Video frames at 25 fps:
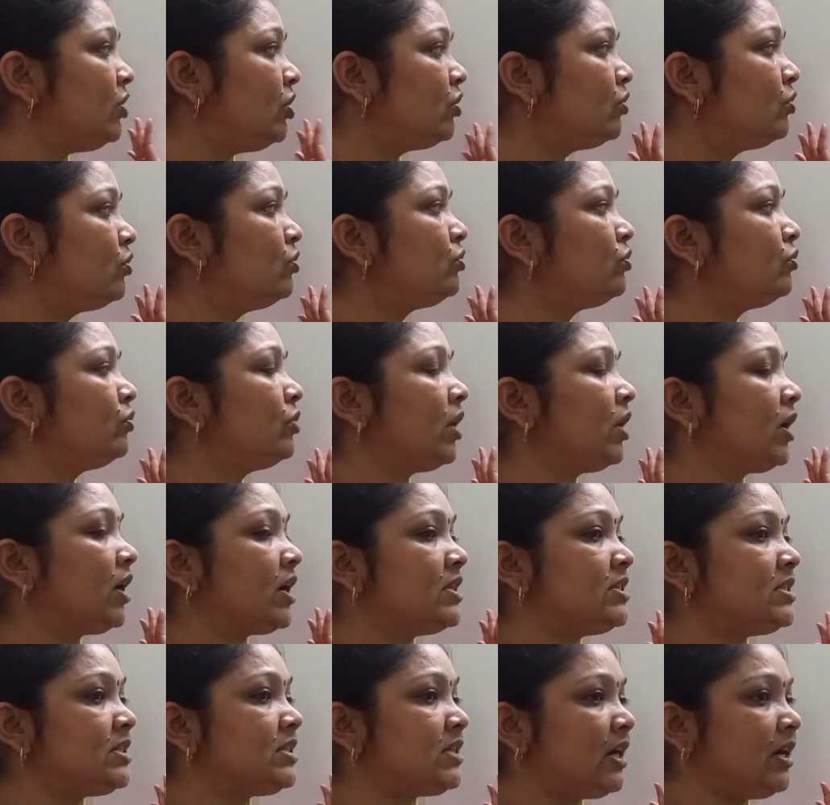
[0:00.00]
Due to
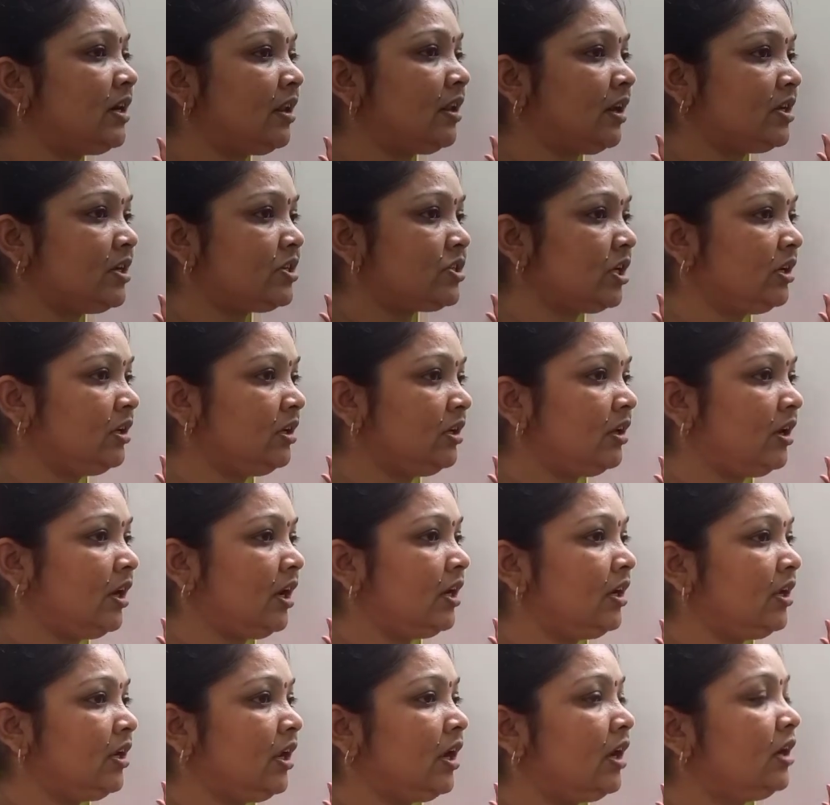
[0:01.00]
the concentration
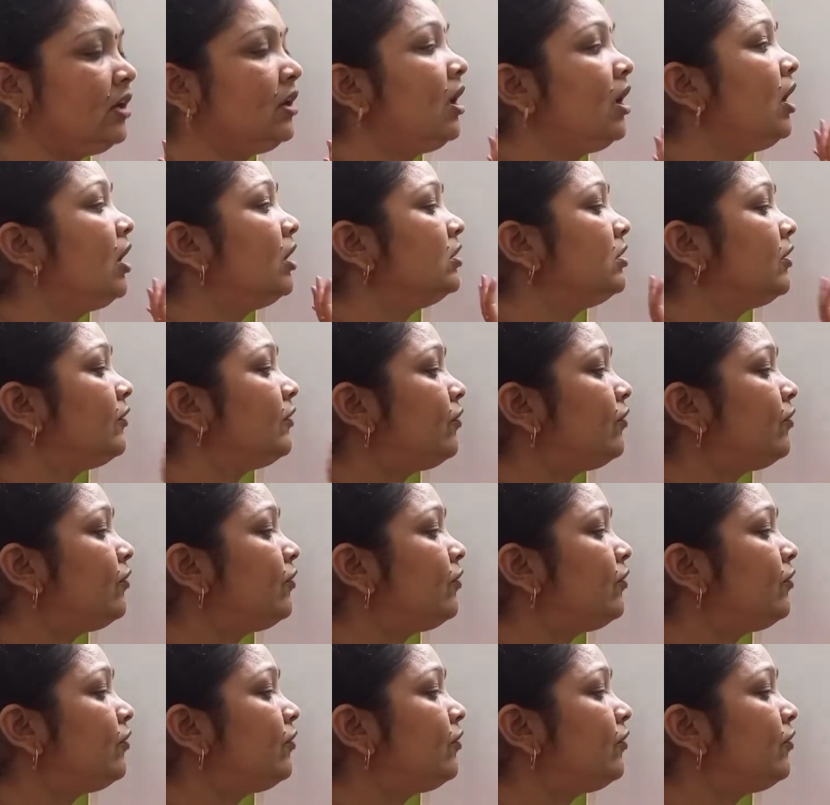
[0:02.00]
gradient,